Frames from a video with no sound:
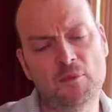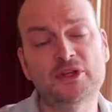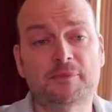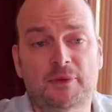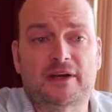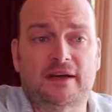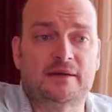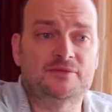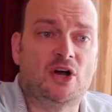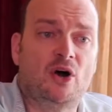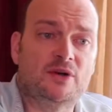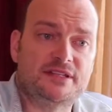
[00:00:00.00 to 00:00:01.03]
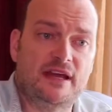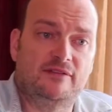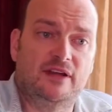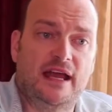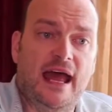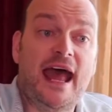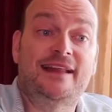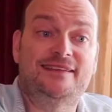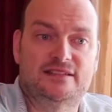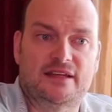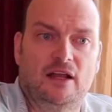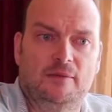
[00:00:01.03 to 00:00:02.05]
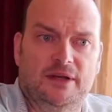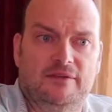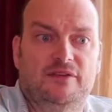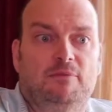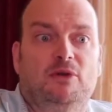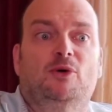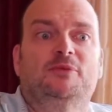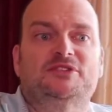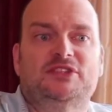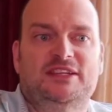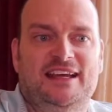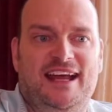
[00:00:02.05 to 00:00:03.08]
Multiplayer games always add this element of diplomacy,